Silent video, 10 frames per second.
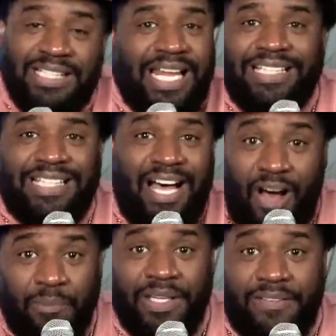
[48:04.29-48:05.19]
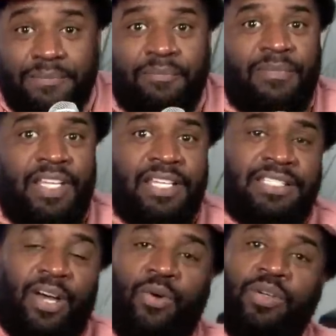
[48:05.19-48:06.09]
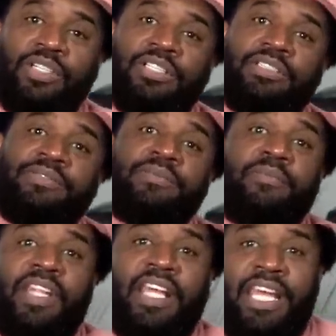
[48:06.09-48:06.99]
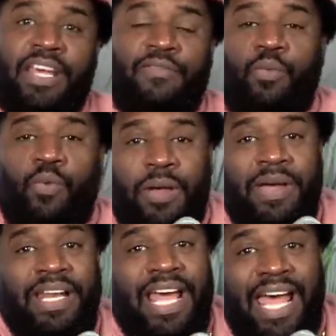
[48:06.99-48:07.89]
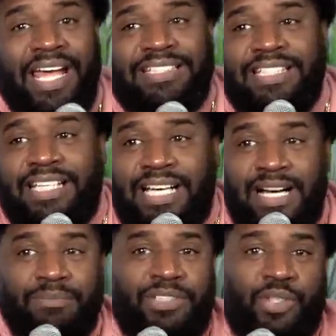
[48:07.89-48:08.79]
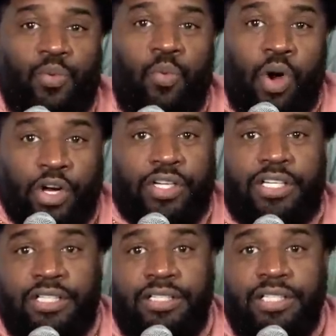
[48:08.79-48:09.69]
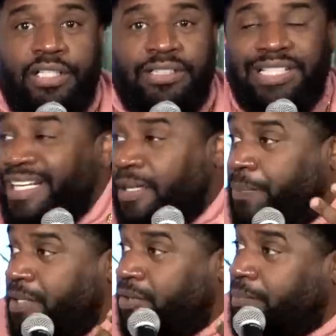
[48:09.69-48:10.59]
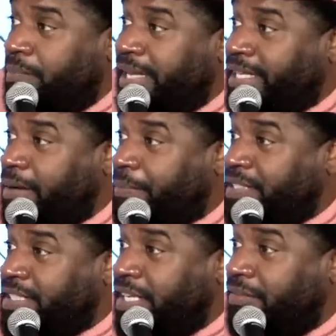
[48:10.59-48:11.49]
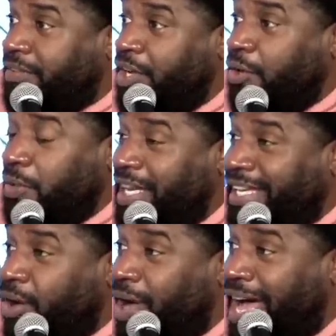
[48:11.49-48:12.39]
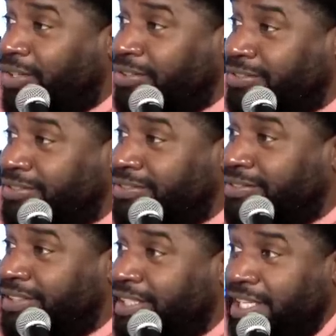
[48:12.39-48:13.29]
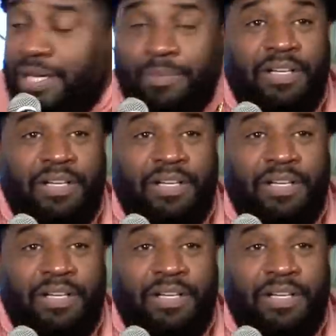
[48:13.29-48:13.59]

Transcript: They look like the homie. So if women had to come to work, now they can put on the makeup and stuff when they go out. Mm-hmm.